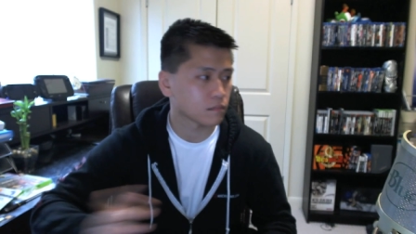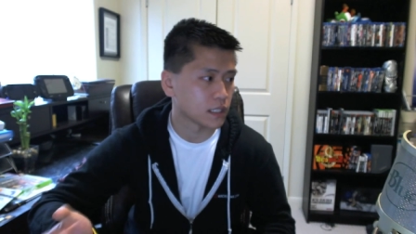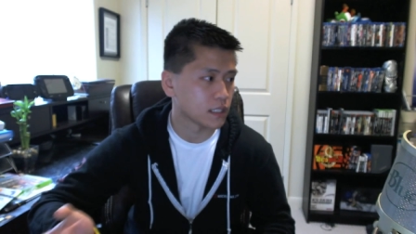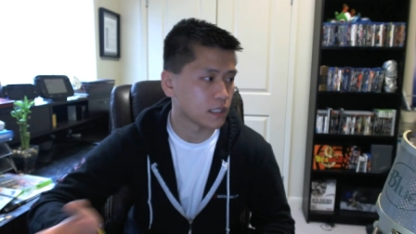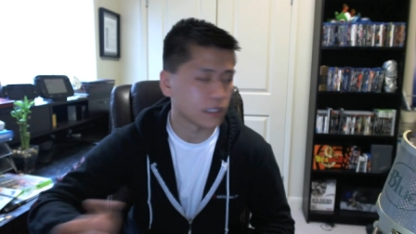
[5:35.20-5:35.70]

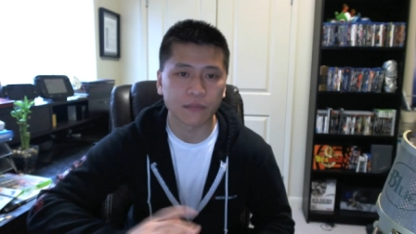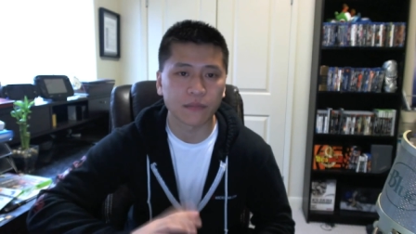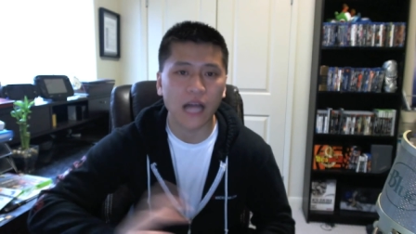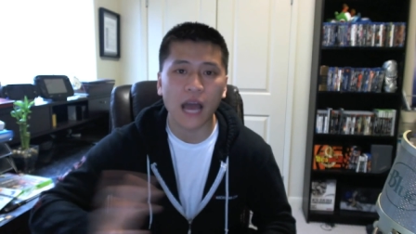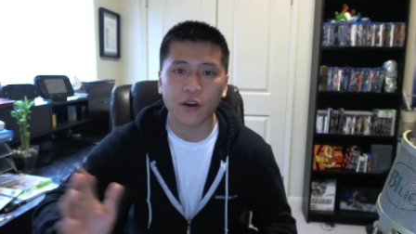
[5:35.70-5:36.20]
Steam
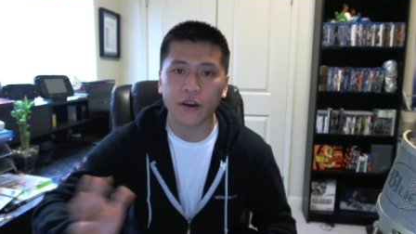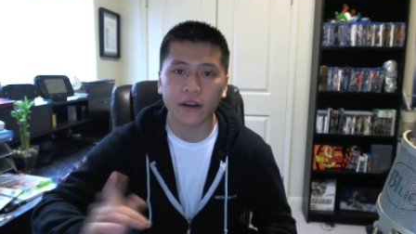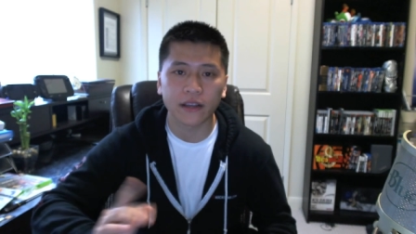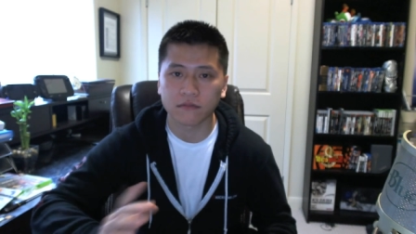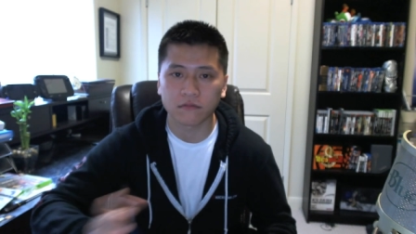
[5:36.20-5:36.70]

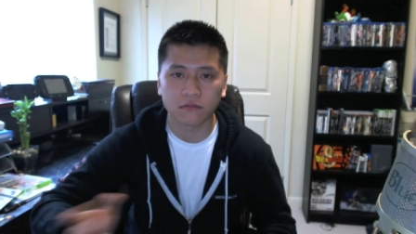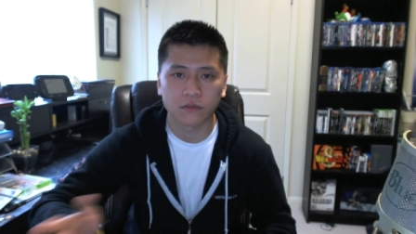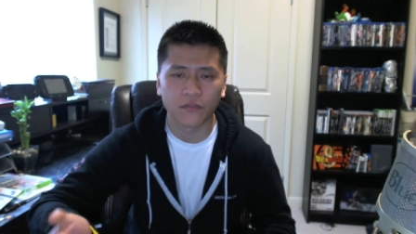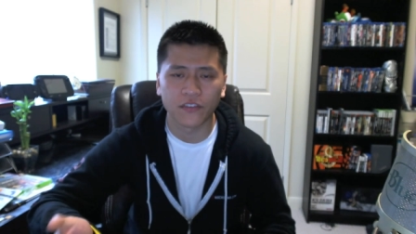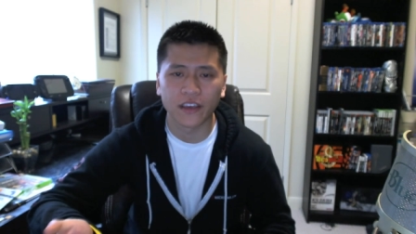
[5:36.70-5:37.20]
library
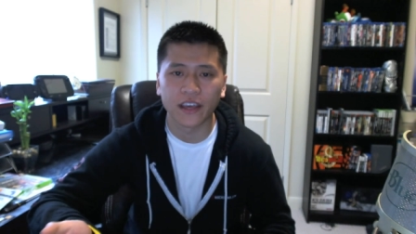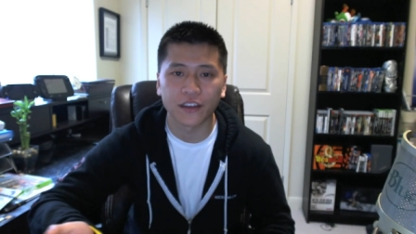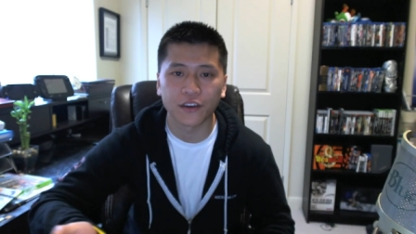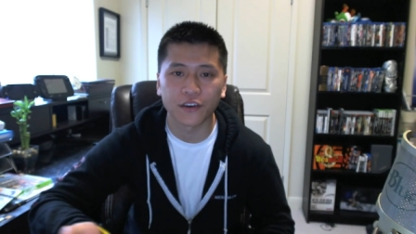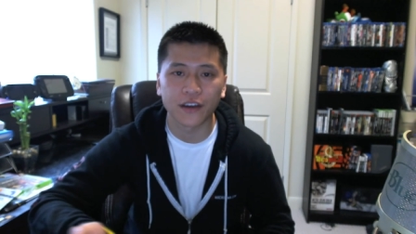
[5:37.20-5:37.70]
via
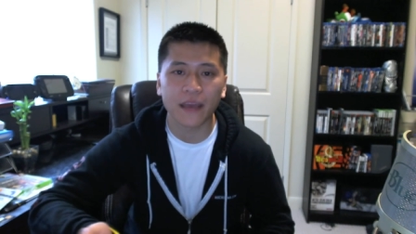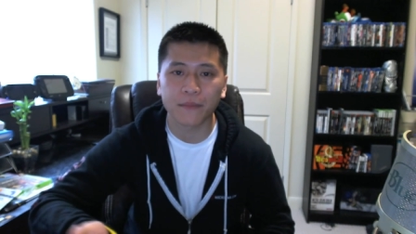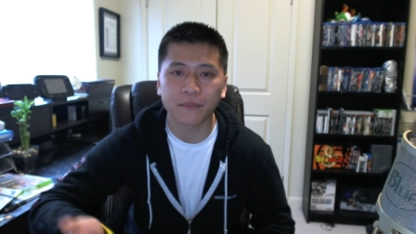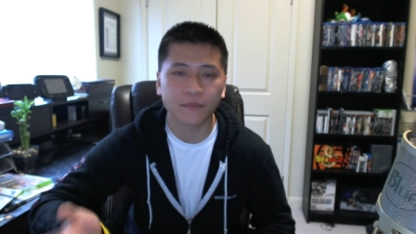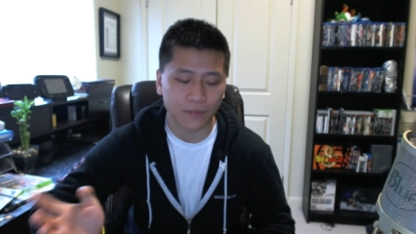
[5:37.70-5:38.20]
your
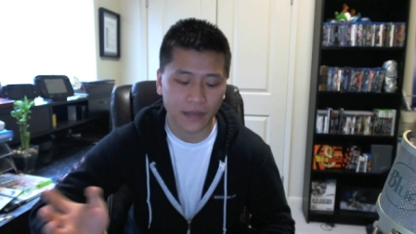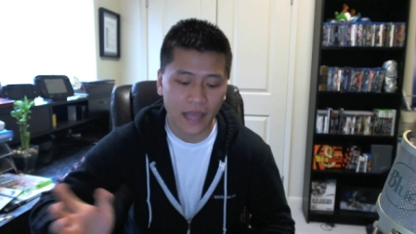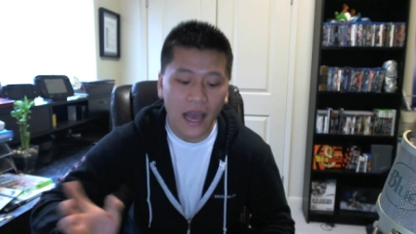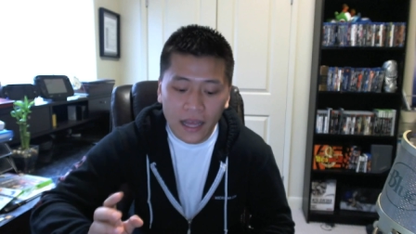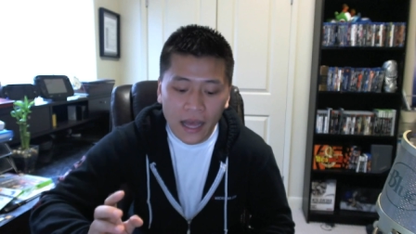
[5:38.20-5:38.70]
name but
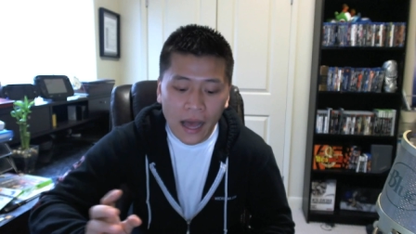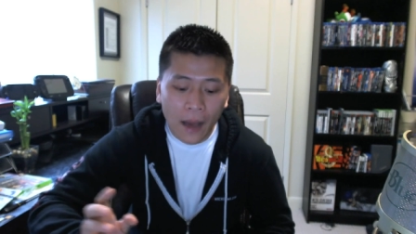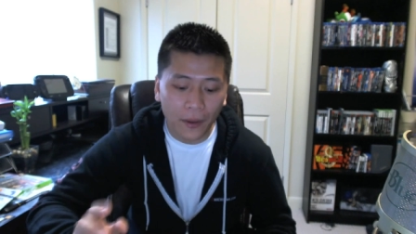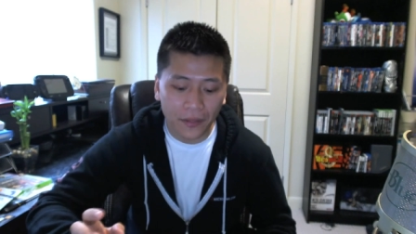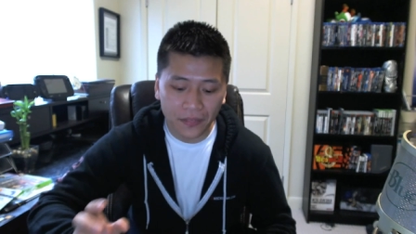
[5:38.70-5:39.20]
yeah,
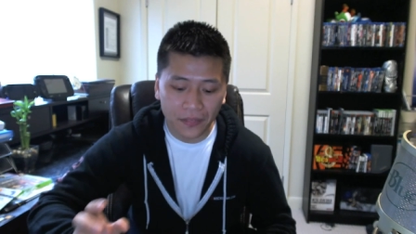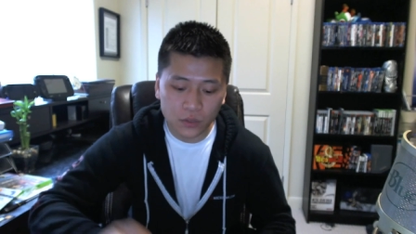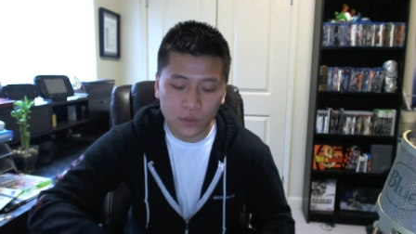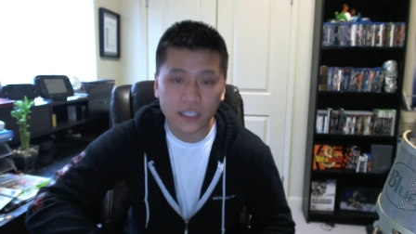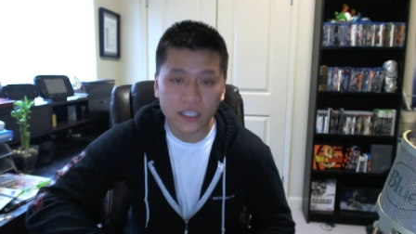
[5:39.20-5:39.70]
but
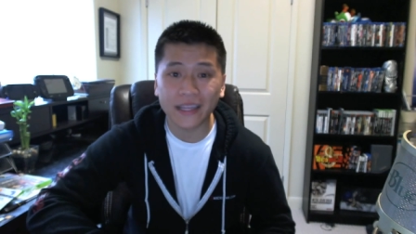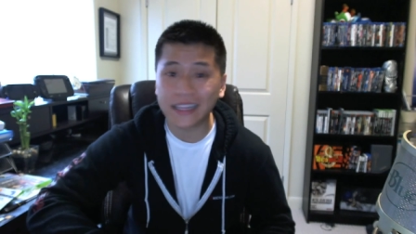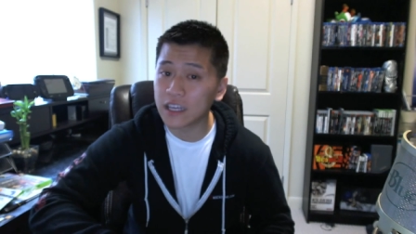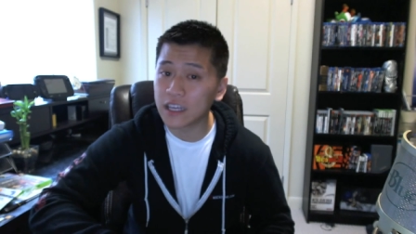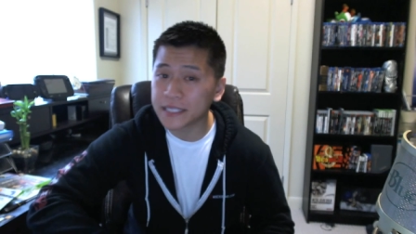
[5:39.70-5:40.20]
this one's going to be a
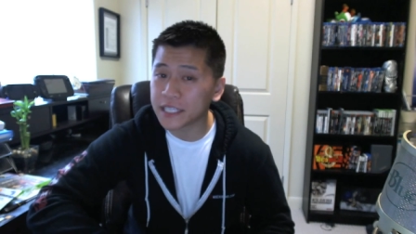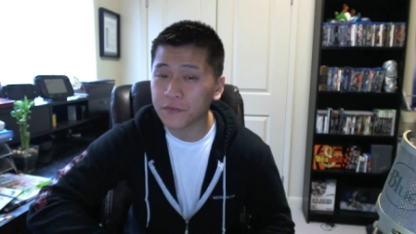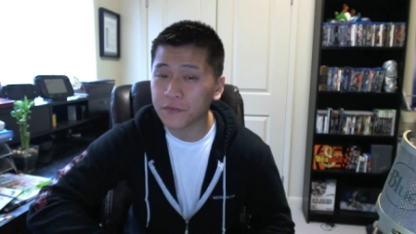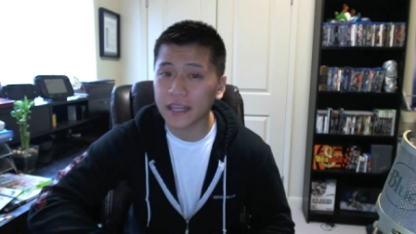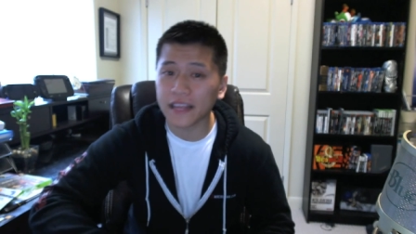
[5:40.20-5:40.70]
little bit
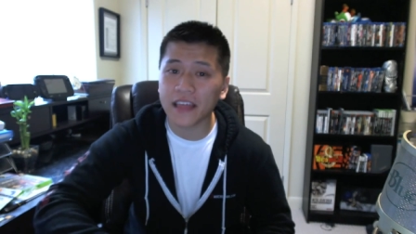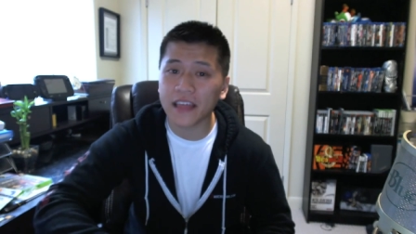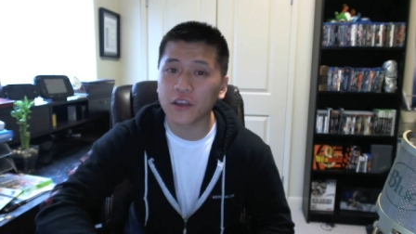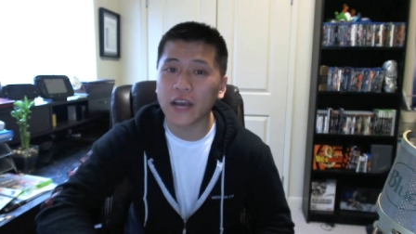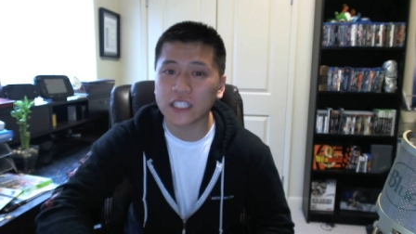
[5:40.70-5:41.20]
different in
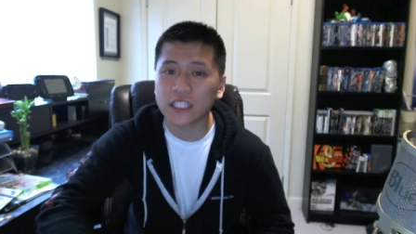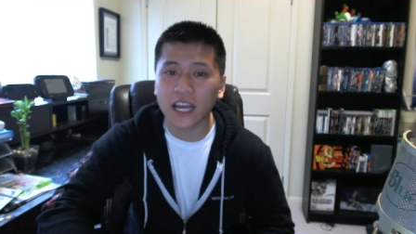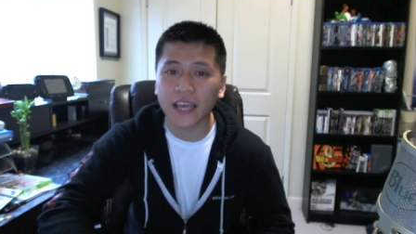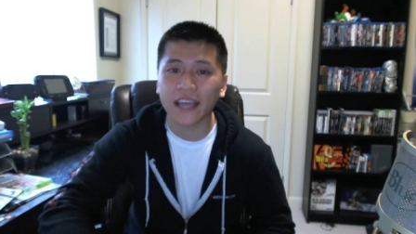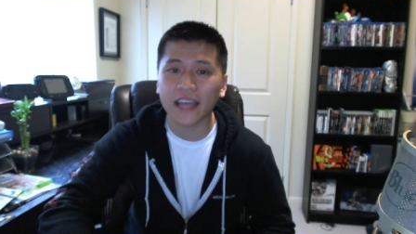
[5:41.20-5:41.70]
that you guys are
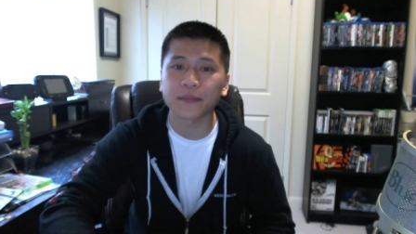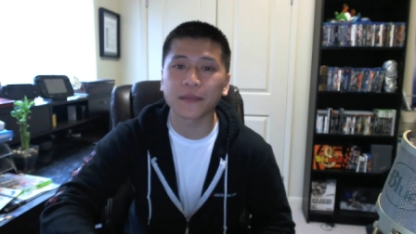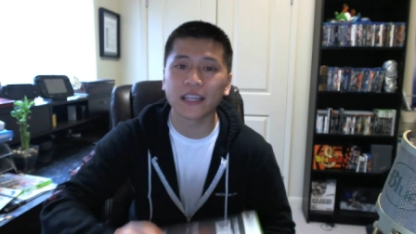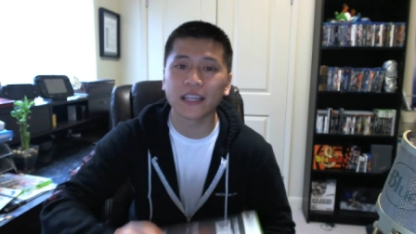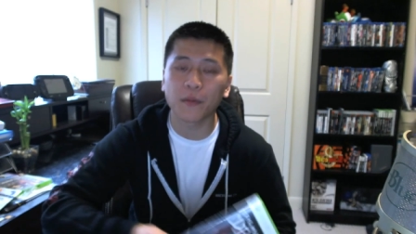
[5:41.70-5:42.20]
going to get
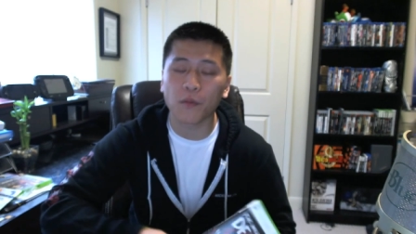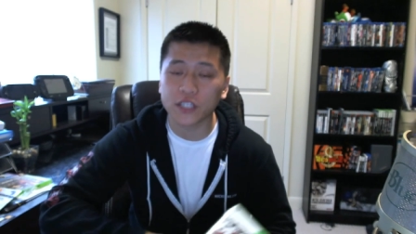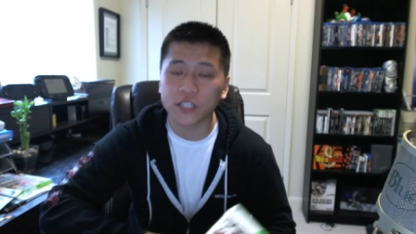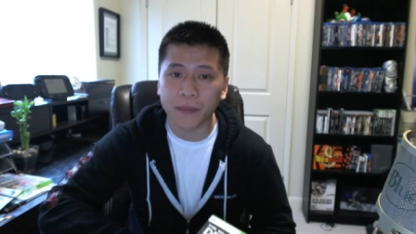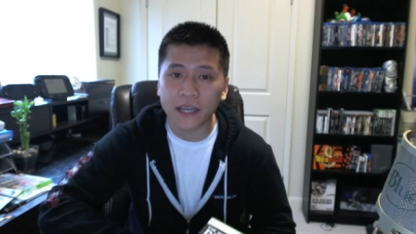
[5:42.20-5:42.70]
something a little bit more
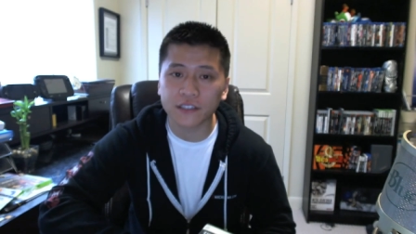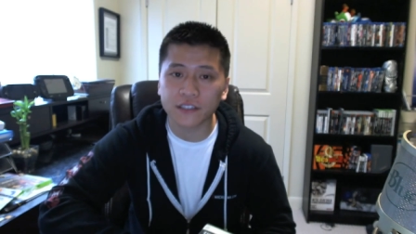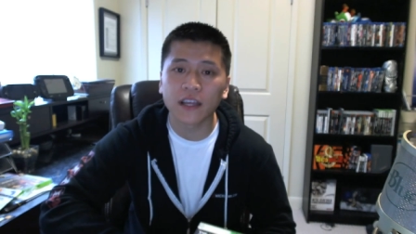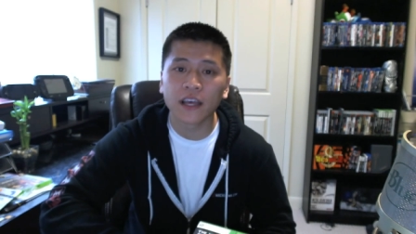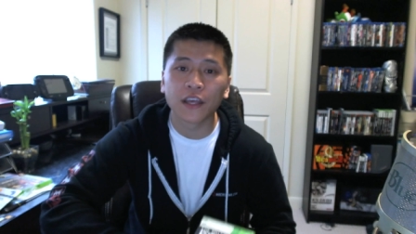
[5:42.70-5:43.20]
special.